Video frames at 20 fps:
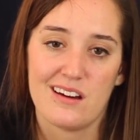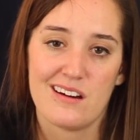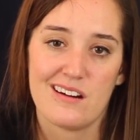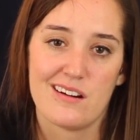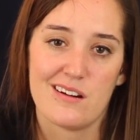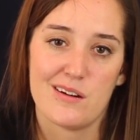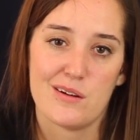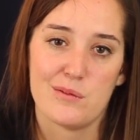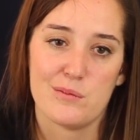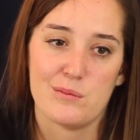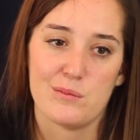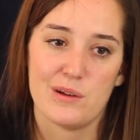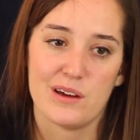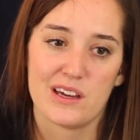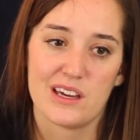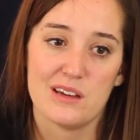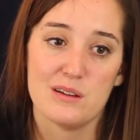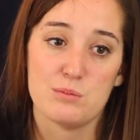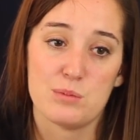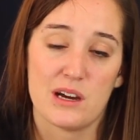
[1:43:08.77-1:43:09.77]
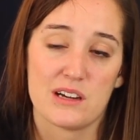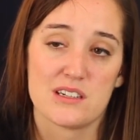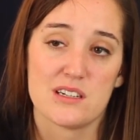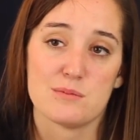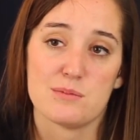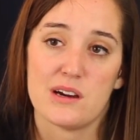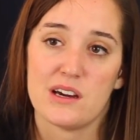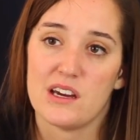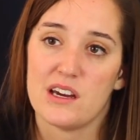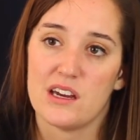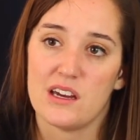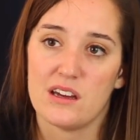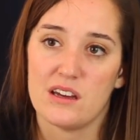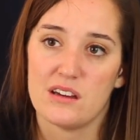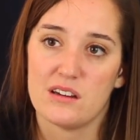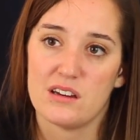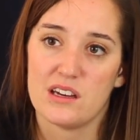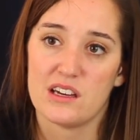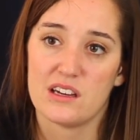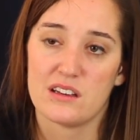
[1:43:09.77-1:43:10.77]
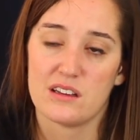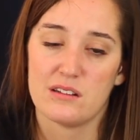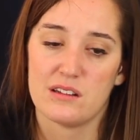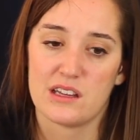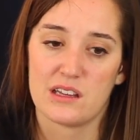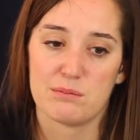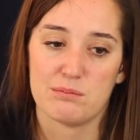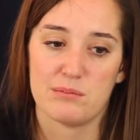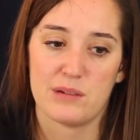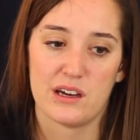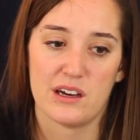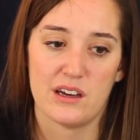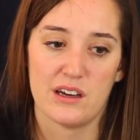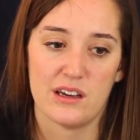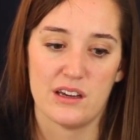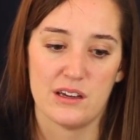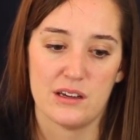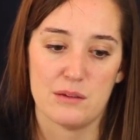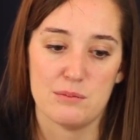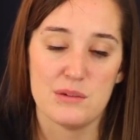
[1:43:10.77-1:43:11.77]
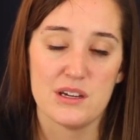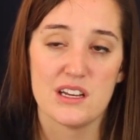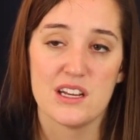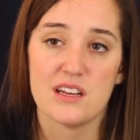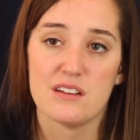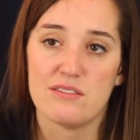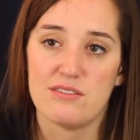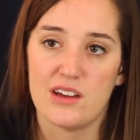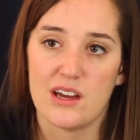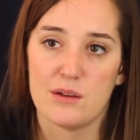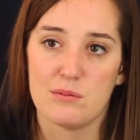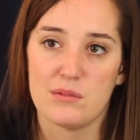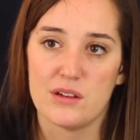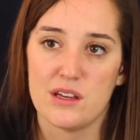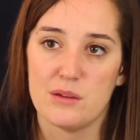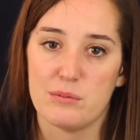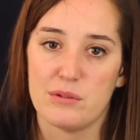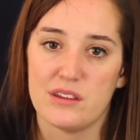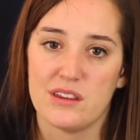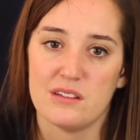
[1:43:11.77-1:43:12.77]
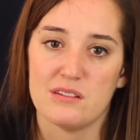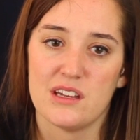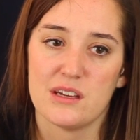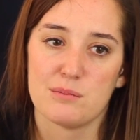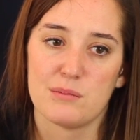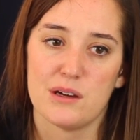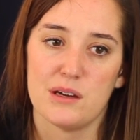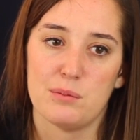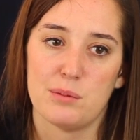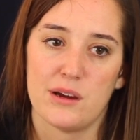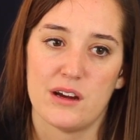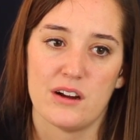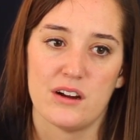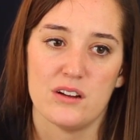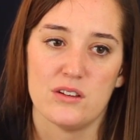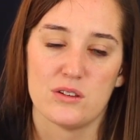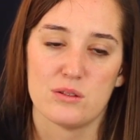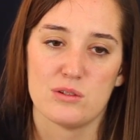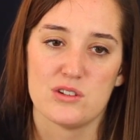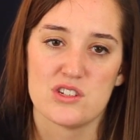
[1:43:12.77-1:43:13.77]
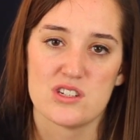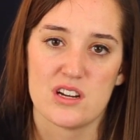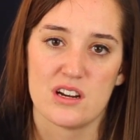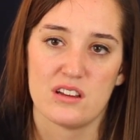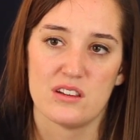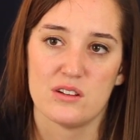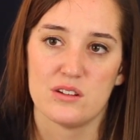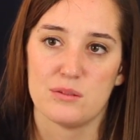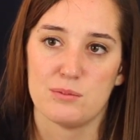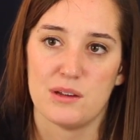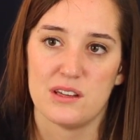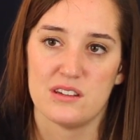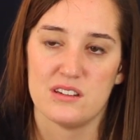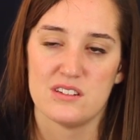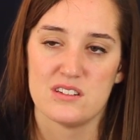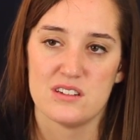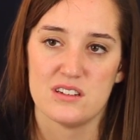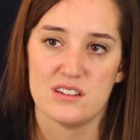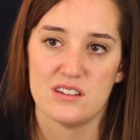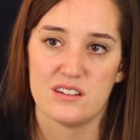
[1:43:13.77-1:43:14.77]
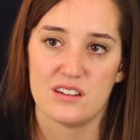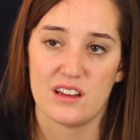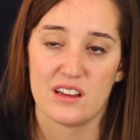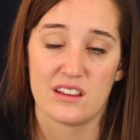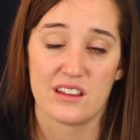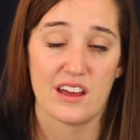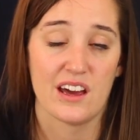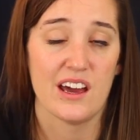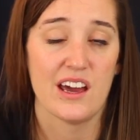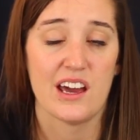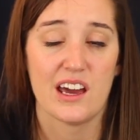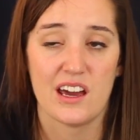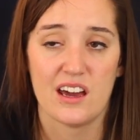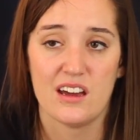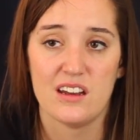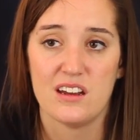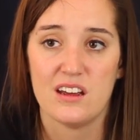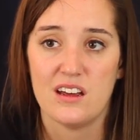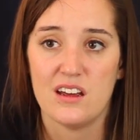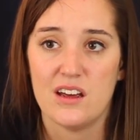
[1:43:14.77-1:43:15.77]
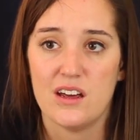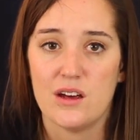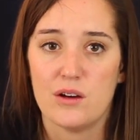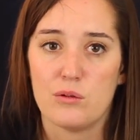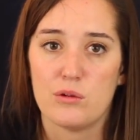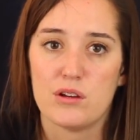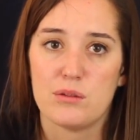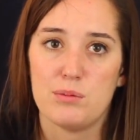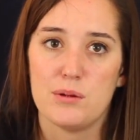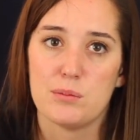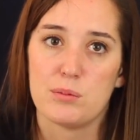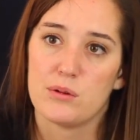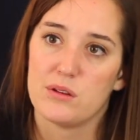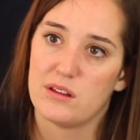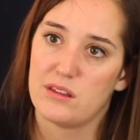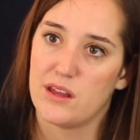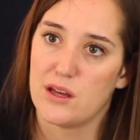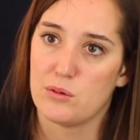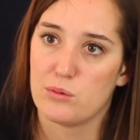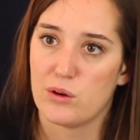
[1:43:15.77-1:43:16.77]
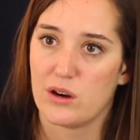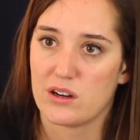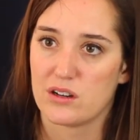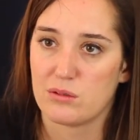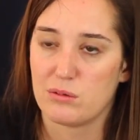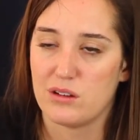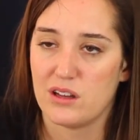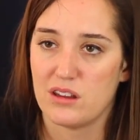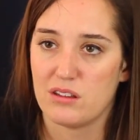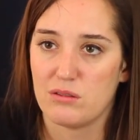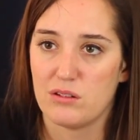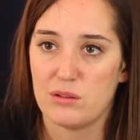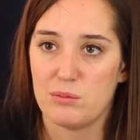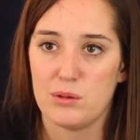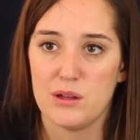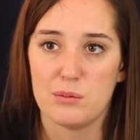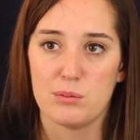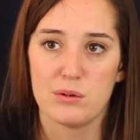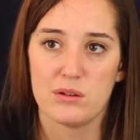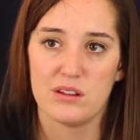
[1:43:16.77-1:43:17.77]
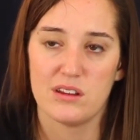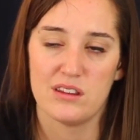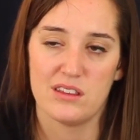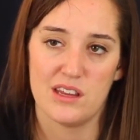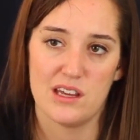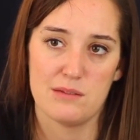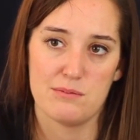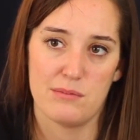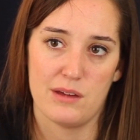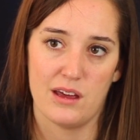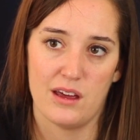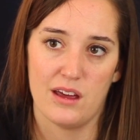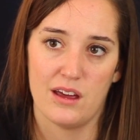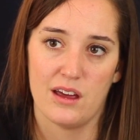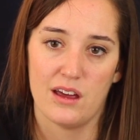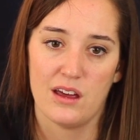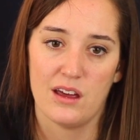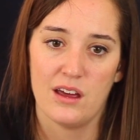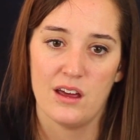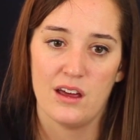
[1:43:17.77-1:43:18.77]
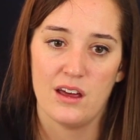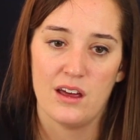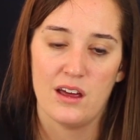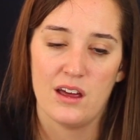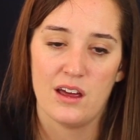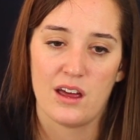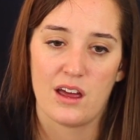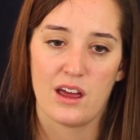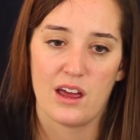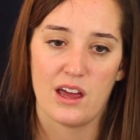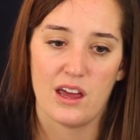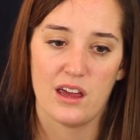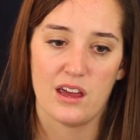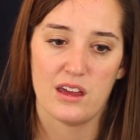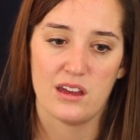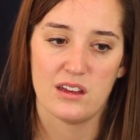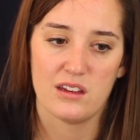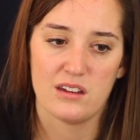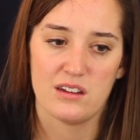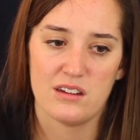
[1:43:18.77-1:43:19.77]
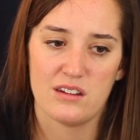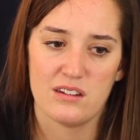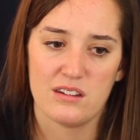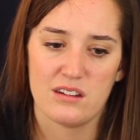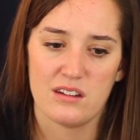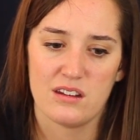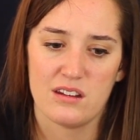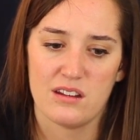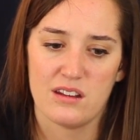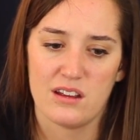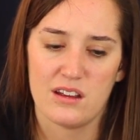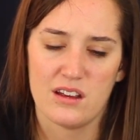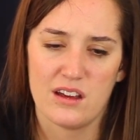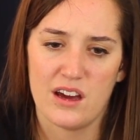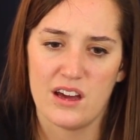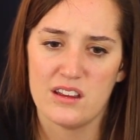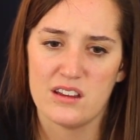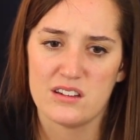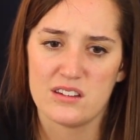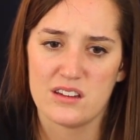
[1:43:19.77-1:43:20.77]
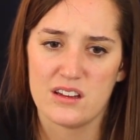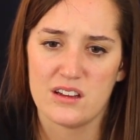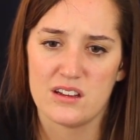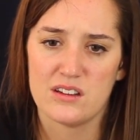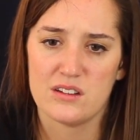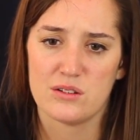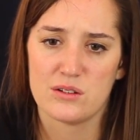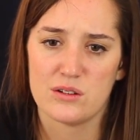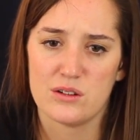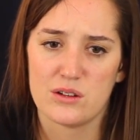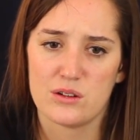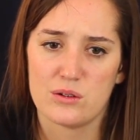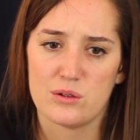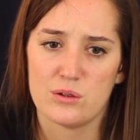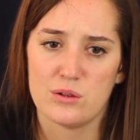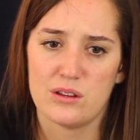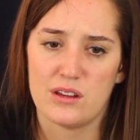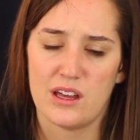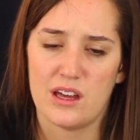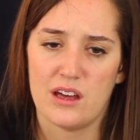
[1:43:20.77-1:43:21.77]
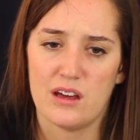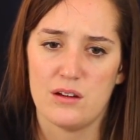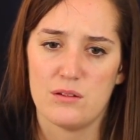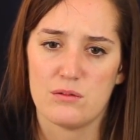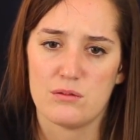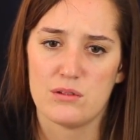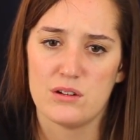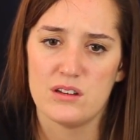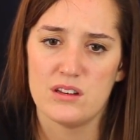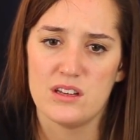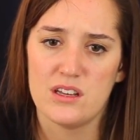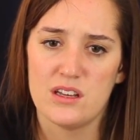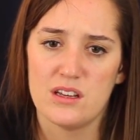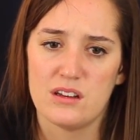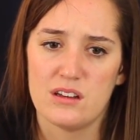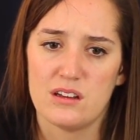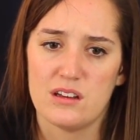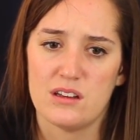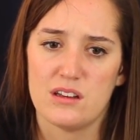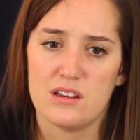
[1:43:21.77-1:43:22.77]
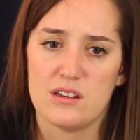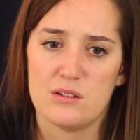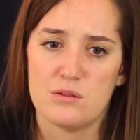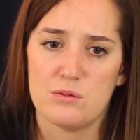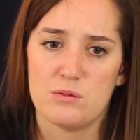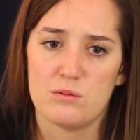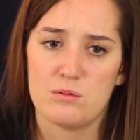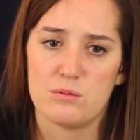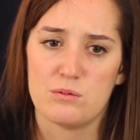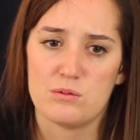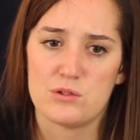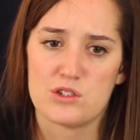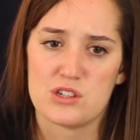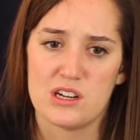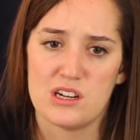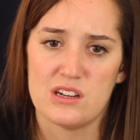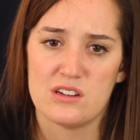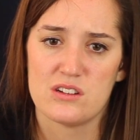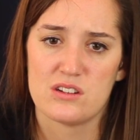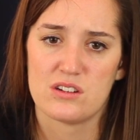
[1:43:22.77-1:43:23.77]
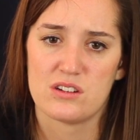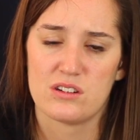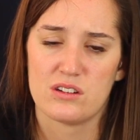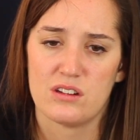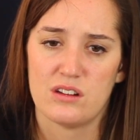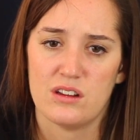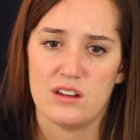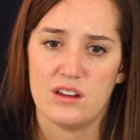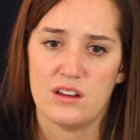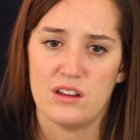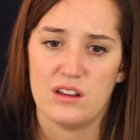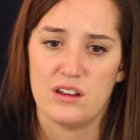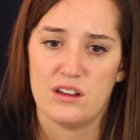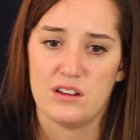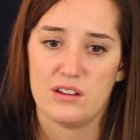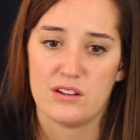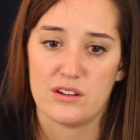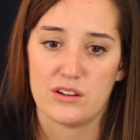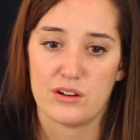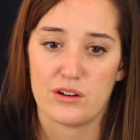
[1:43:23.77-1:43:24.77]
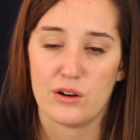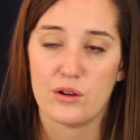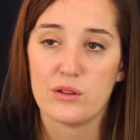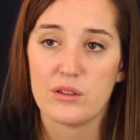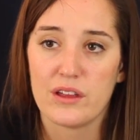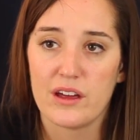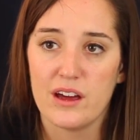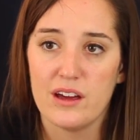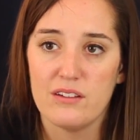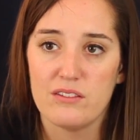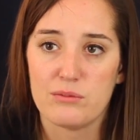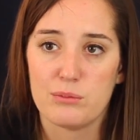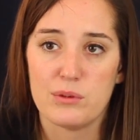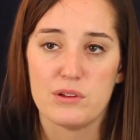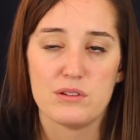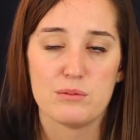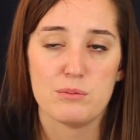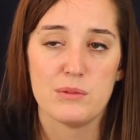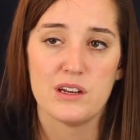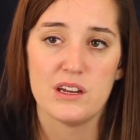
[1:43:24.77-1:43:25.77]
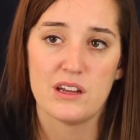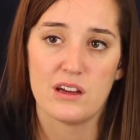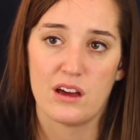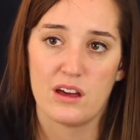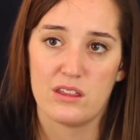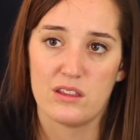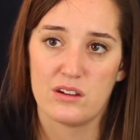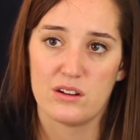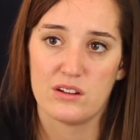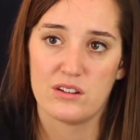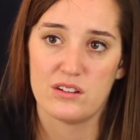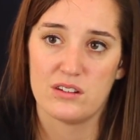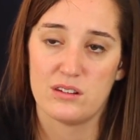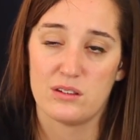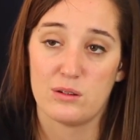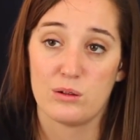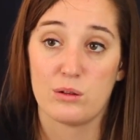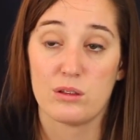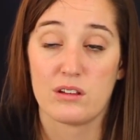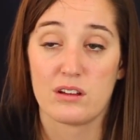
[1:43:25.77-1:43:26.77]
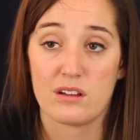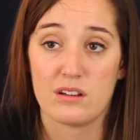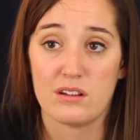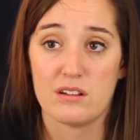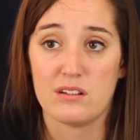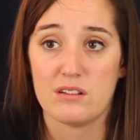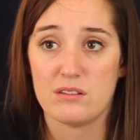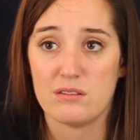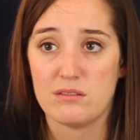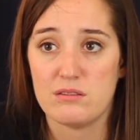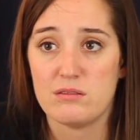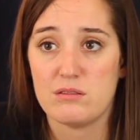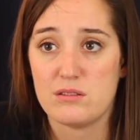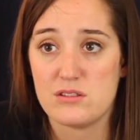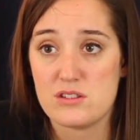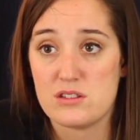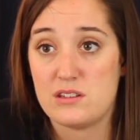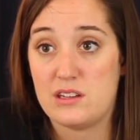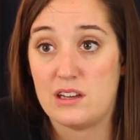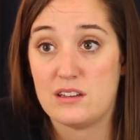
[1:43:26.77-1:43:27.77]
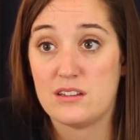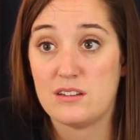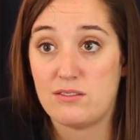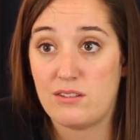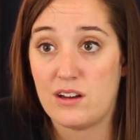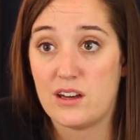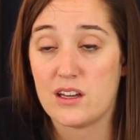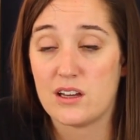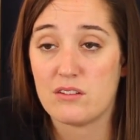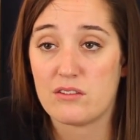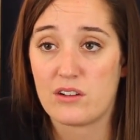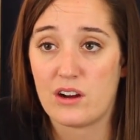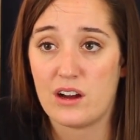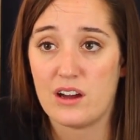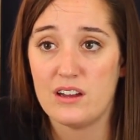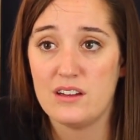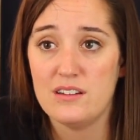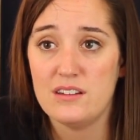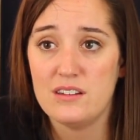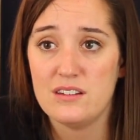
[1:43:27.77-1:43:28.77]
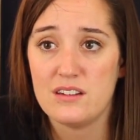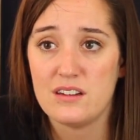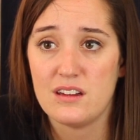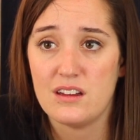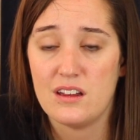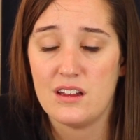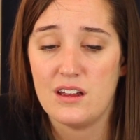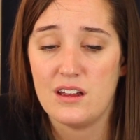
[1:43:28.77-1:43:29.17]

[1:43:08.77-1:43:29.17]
Like, it impacted my immediate family, but then like my parents would share those messages like that I had with people that they worked with people that they met, and I just thought it was really cool that really you change your own life, but many others through the testifying of Christ.